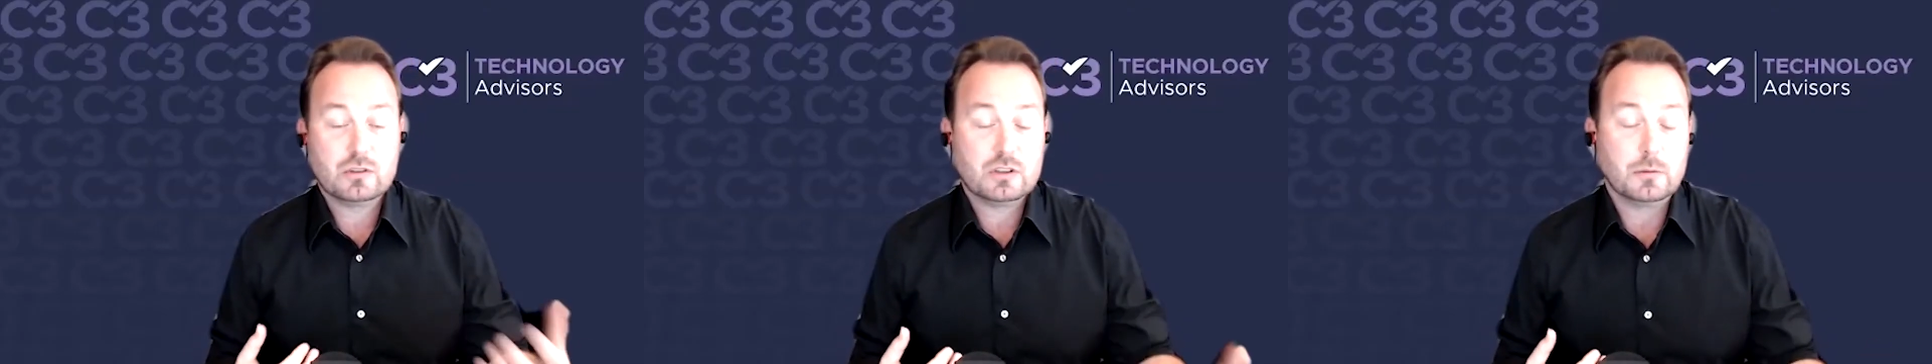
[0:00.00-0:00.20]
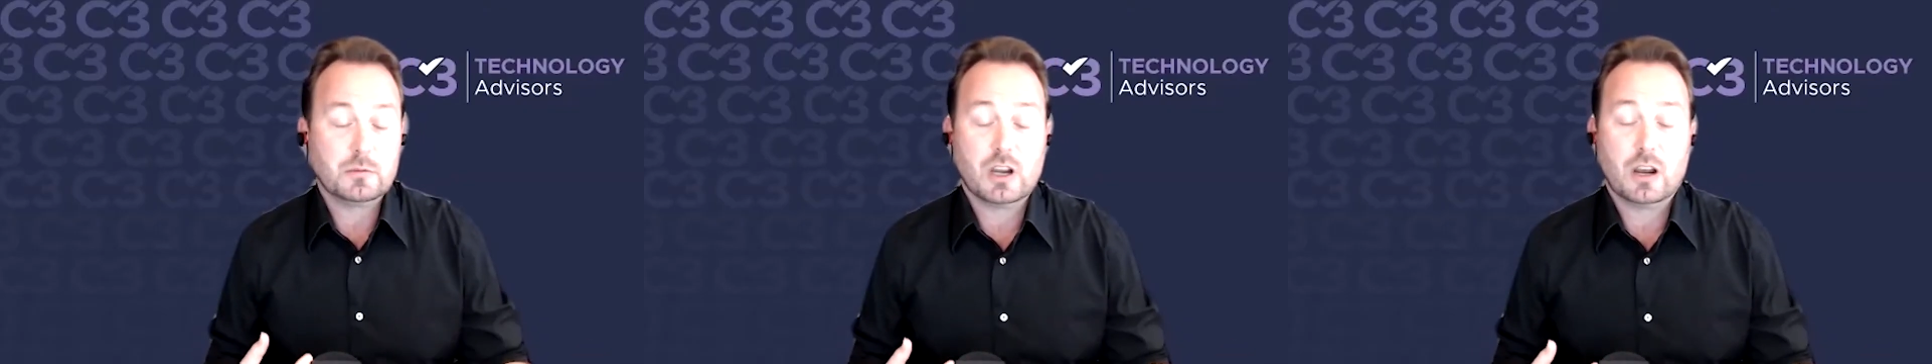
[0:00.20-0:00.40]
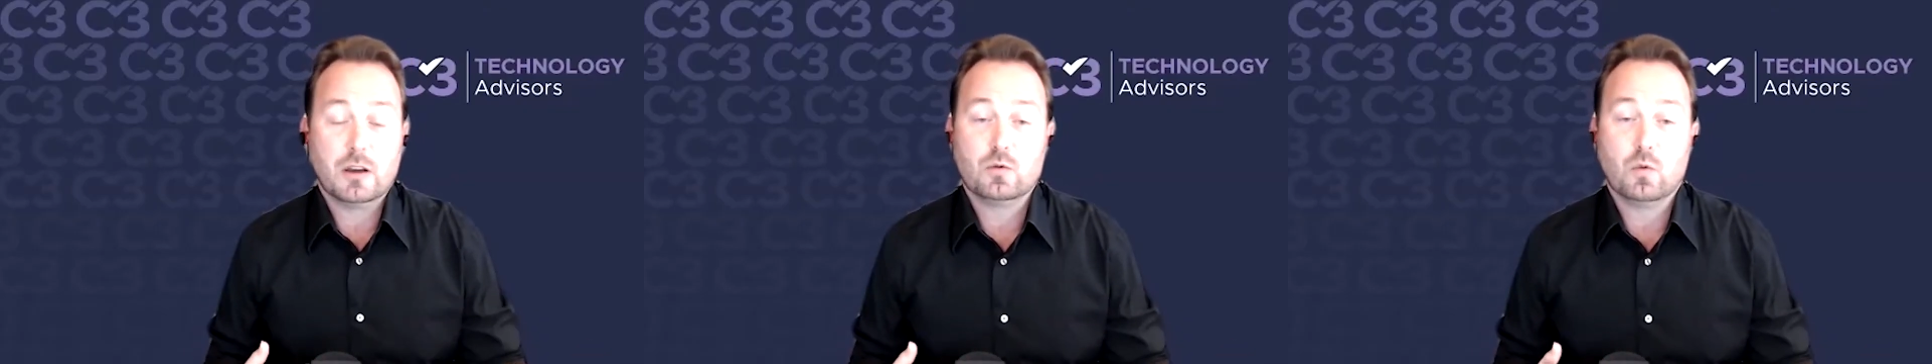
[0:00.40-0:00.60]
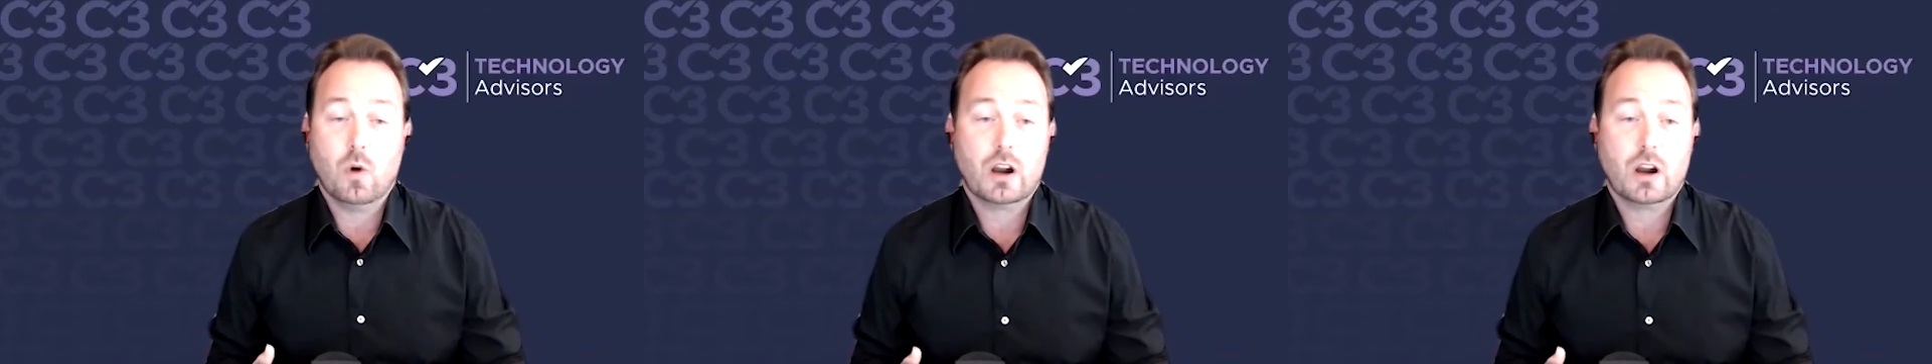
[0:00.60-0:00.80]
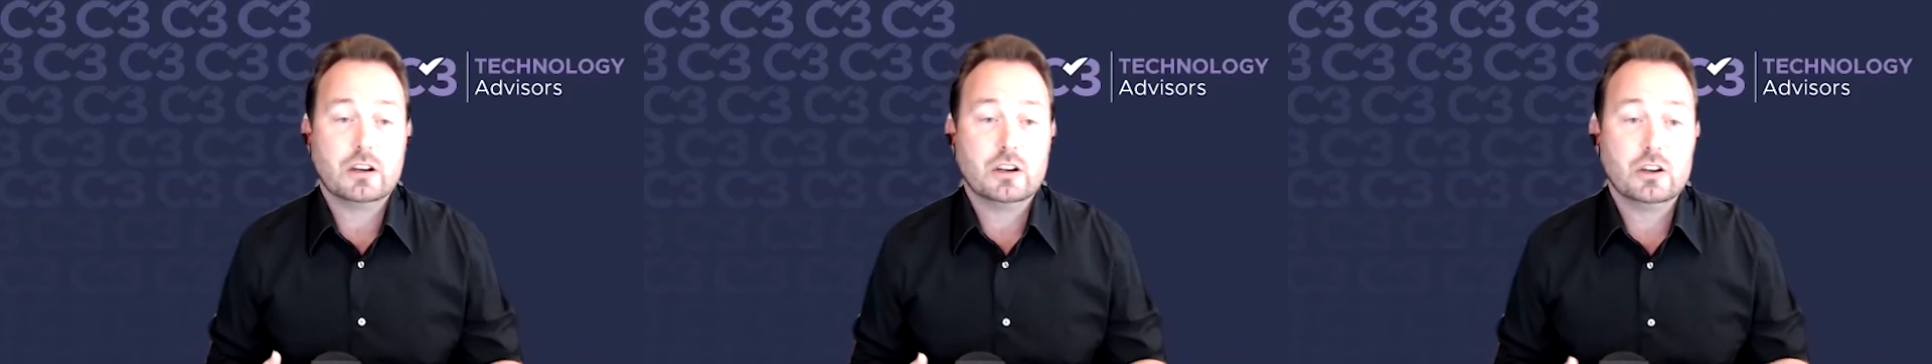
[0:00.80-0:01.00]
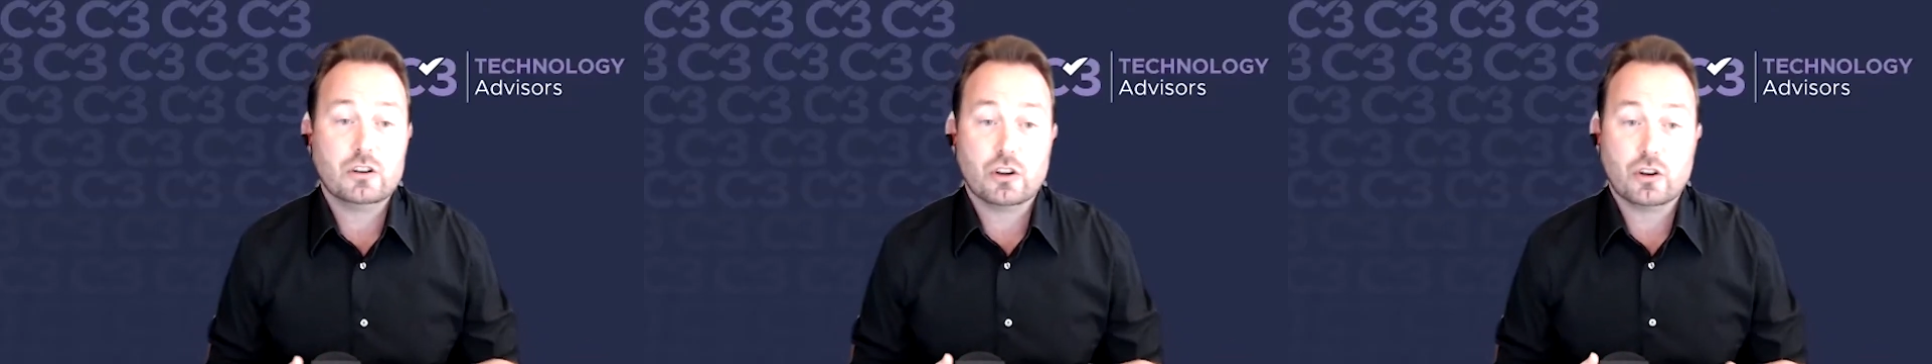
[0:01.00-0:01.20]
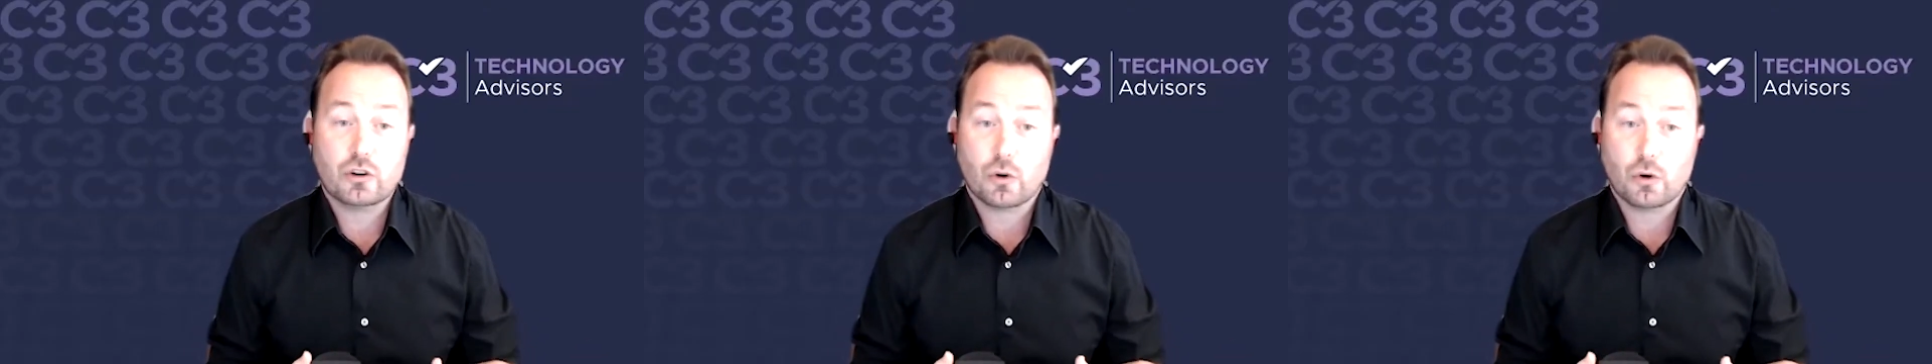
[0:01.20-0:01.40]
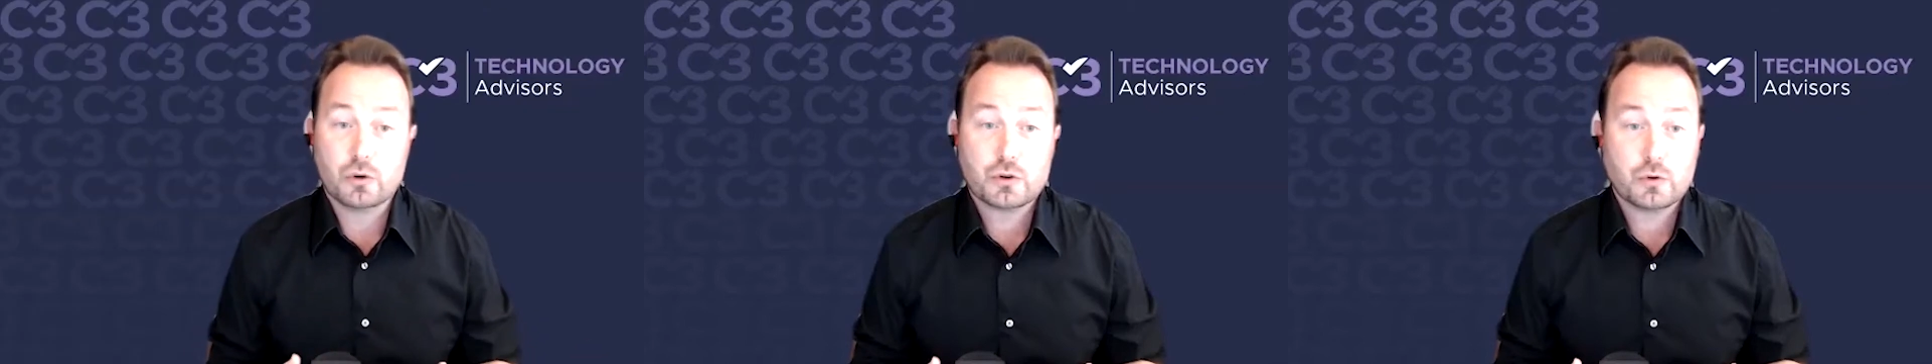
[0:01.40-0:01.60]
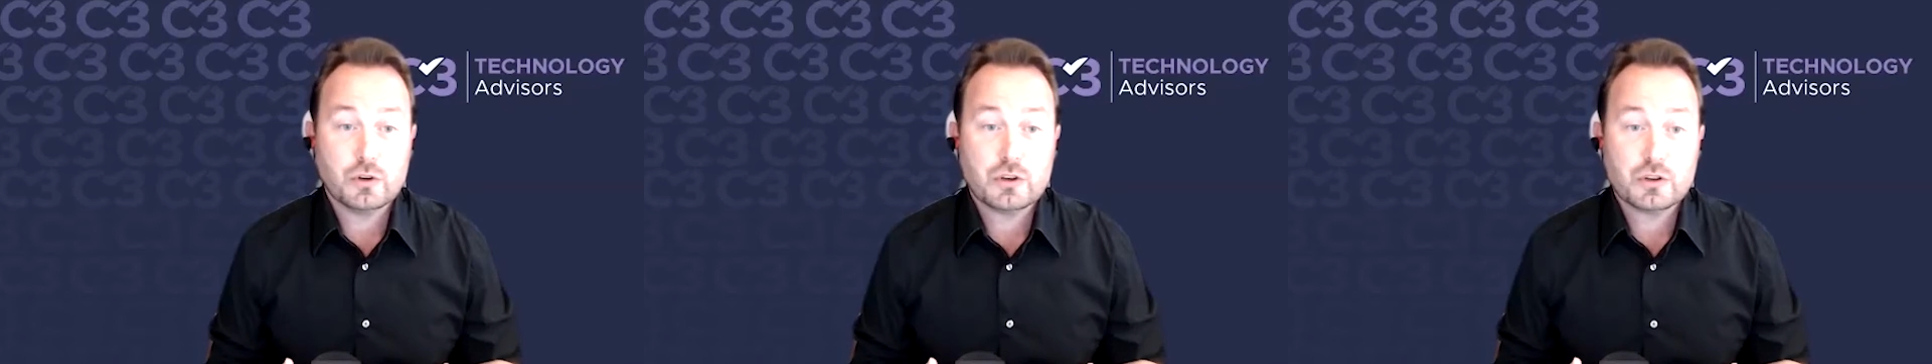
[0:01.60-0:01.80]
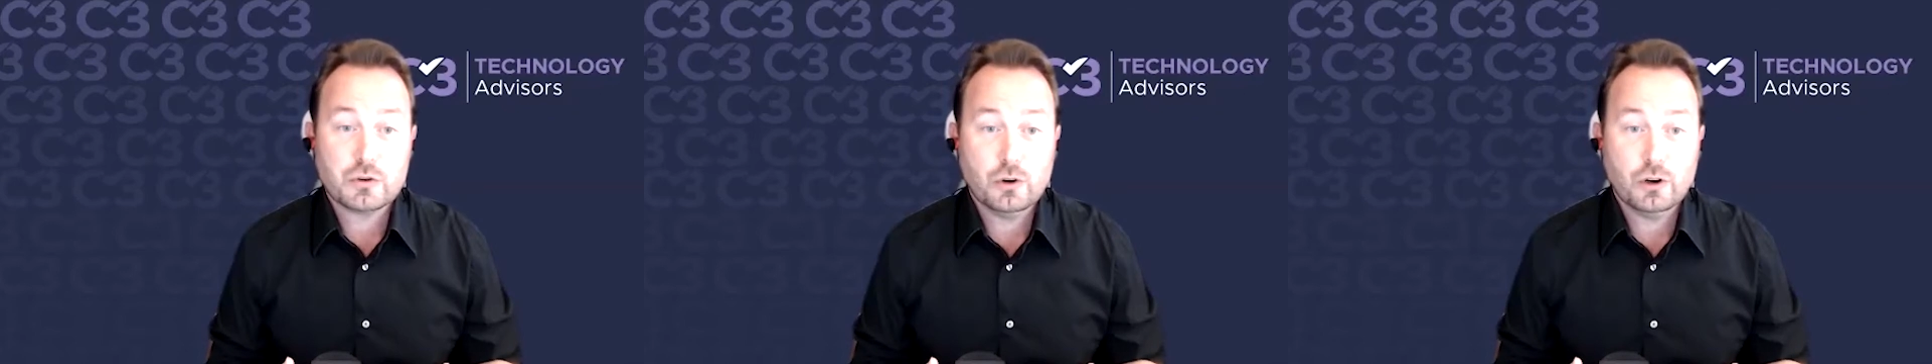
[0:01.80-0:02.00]
sometimes walking into the grocery
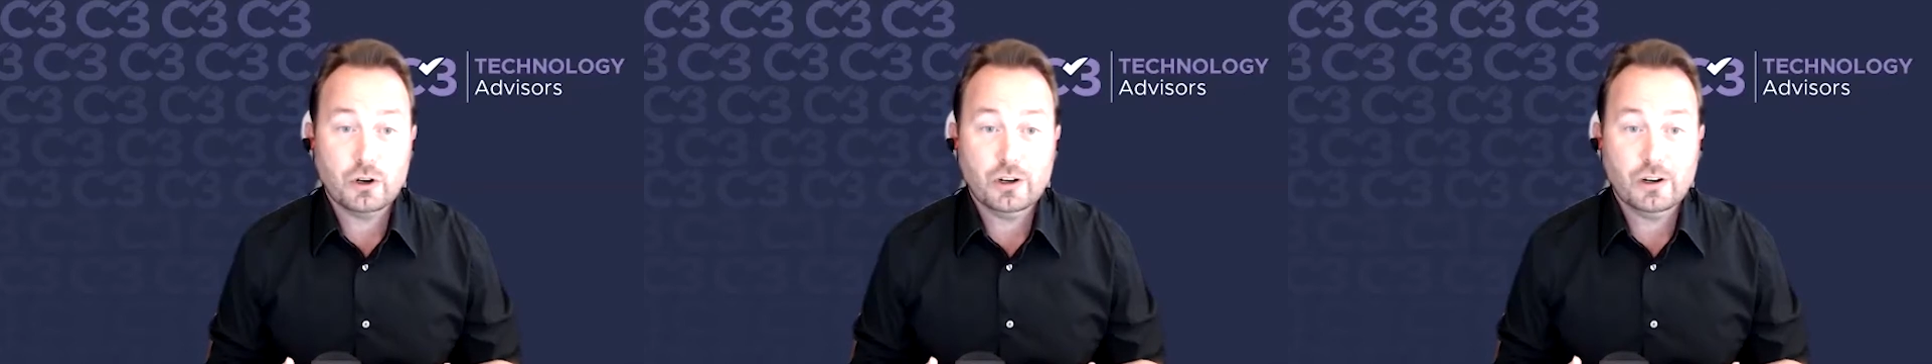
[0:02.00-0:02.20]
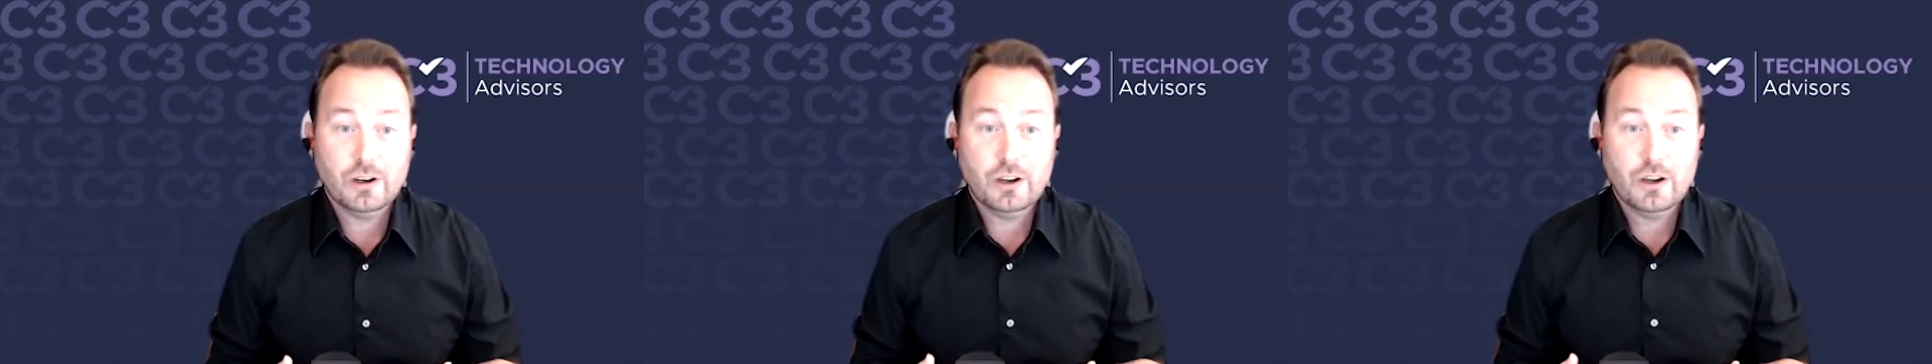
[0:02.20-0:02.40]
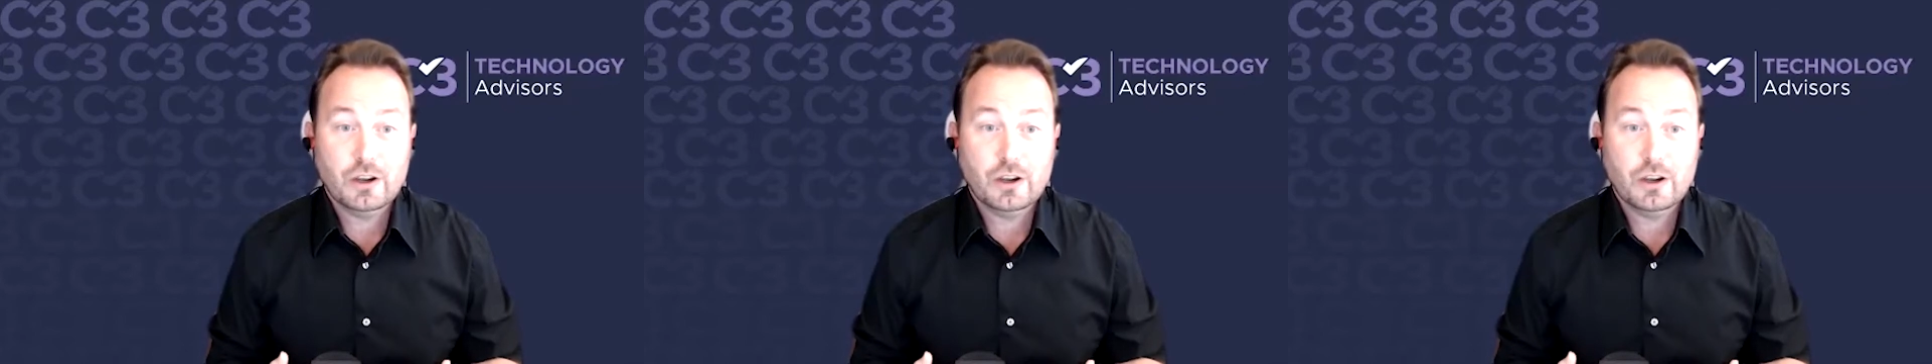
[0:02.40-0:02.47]
store,